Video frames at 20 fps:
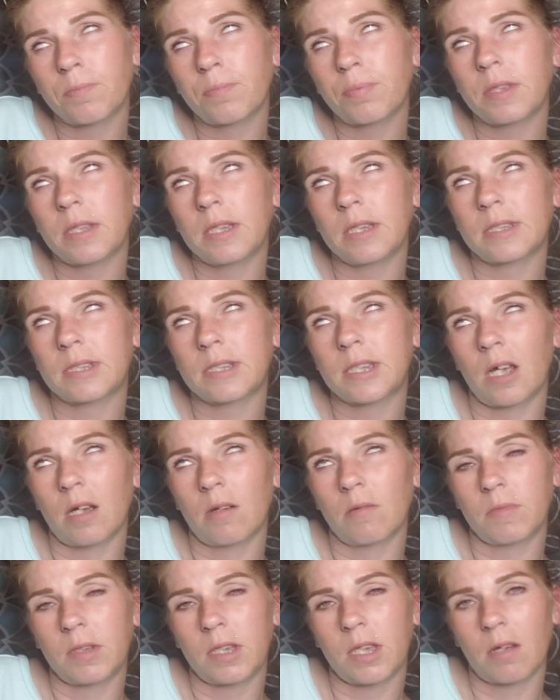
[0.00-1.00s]
Please
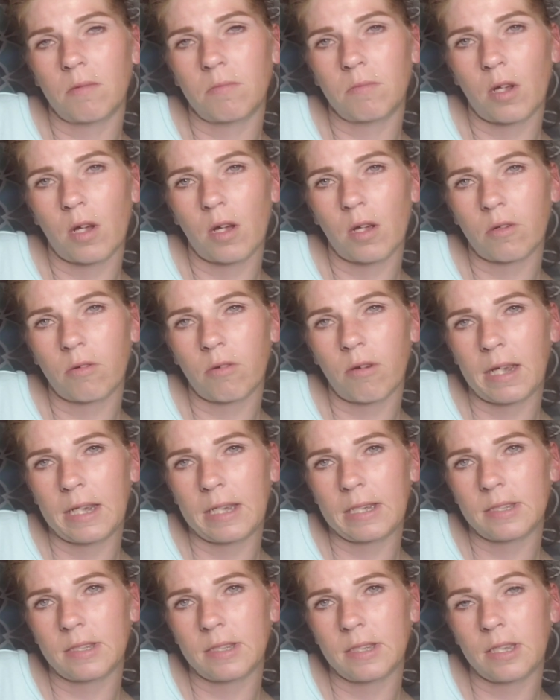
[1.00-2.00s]
tell me I'm not
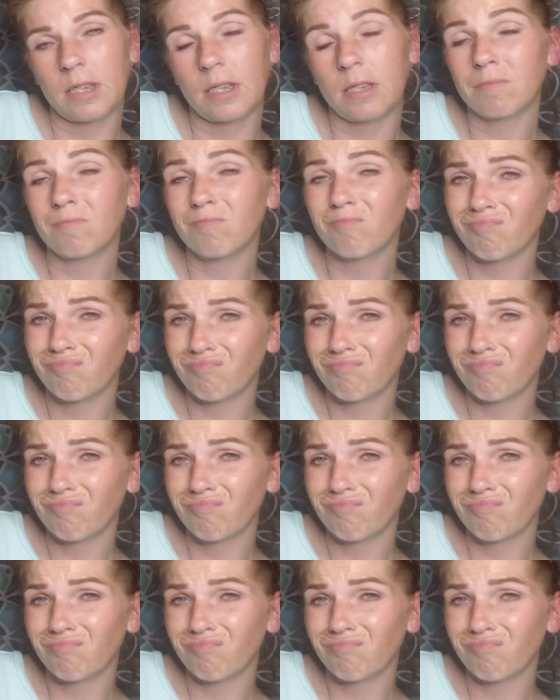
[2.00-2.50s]
crazy.